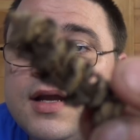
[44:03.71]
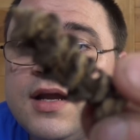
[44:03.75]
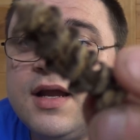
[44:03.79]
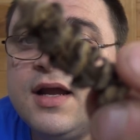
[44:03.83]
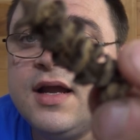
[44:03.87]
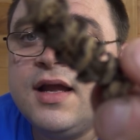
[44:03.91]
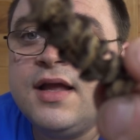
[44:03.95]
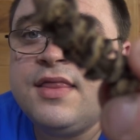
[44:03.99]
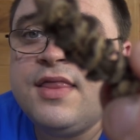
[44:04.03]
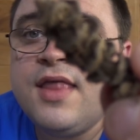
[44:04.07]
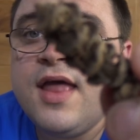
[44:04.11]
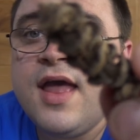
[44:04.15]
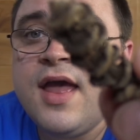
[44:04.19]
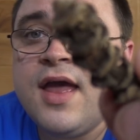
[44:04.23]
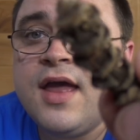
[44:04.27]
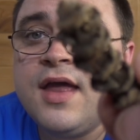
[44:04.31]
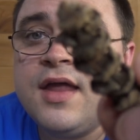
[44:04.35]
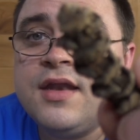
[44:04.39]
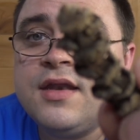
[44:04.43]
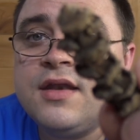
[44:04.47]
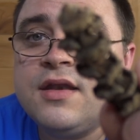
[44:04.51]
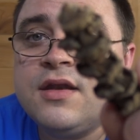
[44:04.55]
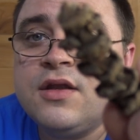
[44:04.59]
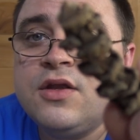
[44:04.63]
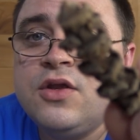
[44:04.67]
and
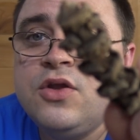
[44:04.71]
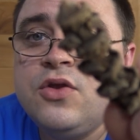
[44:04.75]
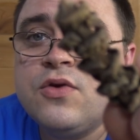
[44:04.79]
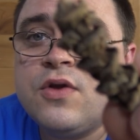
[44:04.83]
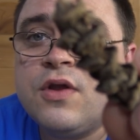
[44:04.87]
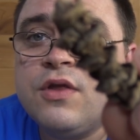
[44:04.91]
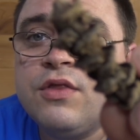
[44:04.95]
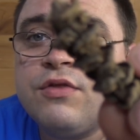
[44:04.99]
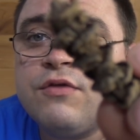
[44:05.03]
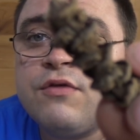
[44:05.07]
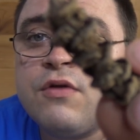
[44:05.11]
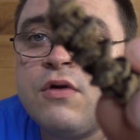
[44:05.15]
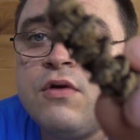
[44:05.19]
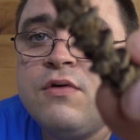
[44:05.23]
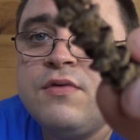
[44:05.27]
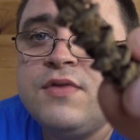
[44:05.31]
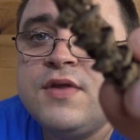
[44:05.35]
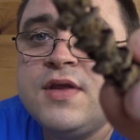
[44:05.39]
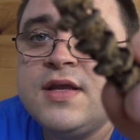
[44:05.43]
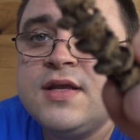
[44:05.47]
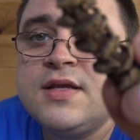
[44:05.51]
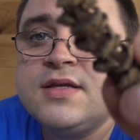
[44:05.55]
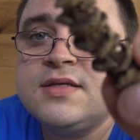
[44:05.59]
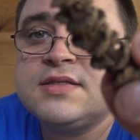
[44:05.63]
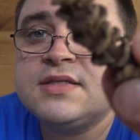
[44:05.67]
then you can throw
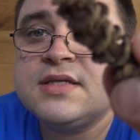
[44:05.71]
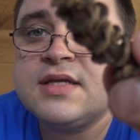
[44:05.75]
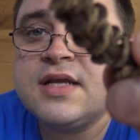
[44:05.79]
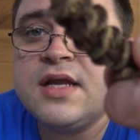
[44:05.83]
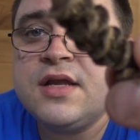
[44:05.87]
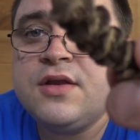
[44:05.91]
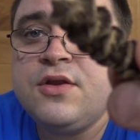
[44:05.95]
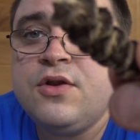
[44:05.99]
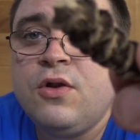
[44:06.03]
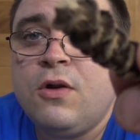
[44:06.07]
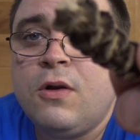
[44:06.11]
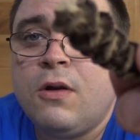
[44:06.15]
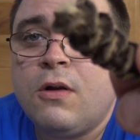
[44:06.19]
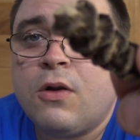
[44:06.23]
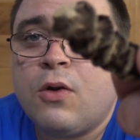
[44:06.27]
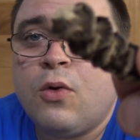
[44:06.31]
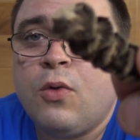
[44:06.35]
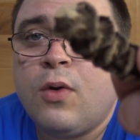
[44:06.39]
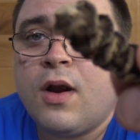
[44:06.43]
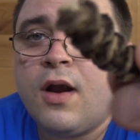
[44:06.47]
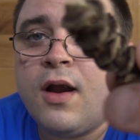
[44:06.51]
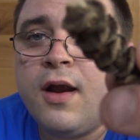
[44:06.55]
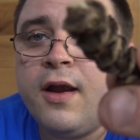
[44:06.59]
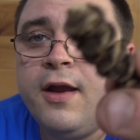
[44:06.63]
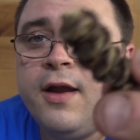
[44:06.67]
these in your
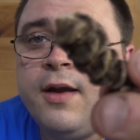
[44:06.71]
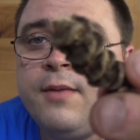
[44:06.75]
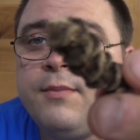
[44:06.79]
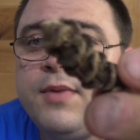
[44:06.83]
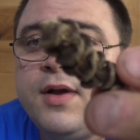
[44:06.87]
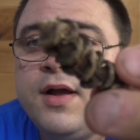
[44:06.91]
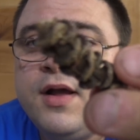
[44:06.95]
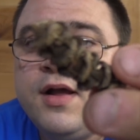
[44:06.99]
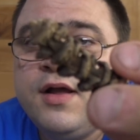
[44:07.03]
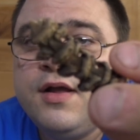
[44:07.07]
aquarium.